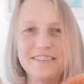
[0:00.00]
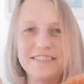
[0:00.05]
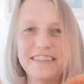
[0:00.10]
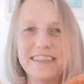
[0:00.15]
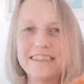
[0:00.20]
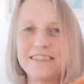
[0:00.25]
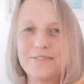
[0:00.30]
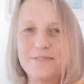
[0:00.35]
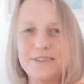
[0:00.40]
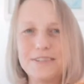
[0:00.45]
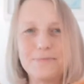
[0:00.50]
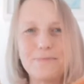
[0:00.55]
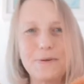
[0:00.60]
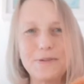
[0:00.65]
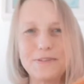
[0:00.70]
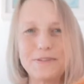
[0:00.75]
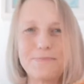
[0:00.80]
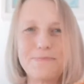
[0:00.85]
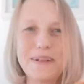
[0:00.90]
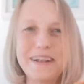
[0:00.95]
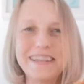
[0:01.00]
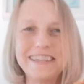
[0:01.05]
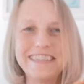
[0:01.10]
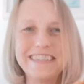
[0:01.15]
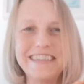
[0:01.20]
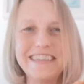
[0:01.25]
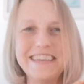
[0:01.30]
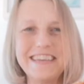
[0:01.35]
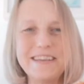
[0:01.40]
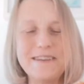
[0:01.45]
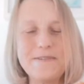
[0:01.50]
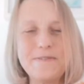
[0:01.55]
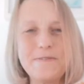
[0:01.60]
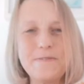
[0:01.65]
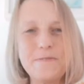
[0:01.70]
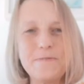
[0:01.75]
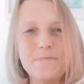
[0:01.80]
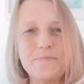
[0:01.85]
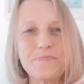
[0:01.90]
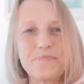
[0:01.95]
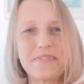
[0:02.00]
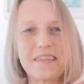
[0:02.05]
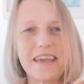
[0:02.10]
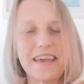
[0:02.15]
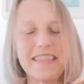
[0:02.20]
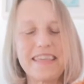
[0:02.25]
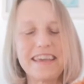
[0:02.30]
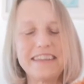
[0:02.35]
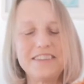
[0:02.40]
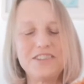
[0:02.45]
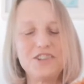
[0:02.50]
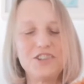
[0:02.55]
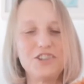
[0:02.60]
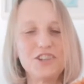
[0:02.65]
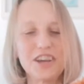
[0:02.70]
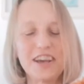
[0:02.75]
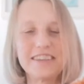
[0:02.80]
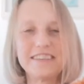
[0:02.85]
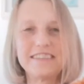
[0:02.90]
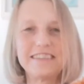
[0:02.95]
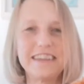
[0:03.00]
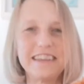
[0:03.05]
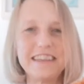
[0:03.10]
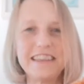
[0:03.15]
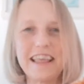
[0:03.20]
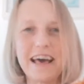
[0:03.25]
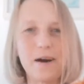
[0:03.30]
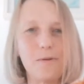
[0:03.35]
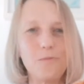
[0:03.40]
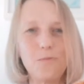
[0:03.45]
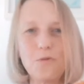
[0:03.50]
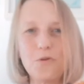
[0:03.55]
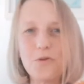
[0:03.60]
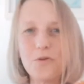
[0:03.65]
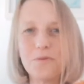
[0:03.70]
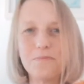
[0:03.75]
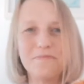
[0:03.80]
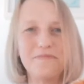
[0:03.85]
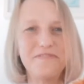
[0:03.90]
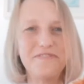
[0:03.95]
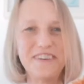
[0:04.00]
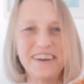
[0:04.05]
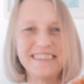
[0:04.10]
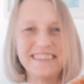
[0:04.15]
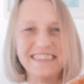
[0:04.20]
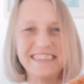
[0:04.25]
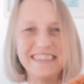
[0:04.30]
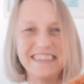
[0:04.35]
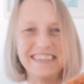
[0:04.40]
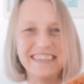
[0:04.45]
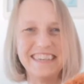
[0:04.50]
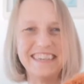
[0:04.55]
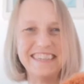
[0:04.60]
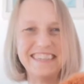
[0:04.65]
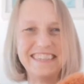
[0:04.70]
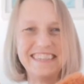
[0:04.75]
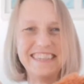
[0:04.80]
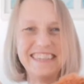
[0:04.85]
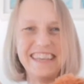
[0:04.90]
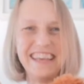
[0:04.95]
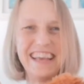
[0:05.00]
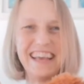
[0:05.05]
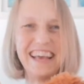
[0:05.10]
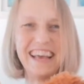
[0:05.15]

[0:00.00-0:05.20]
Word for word: no sense of responsibility. It's just in that warm fuzziness.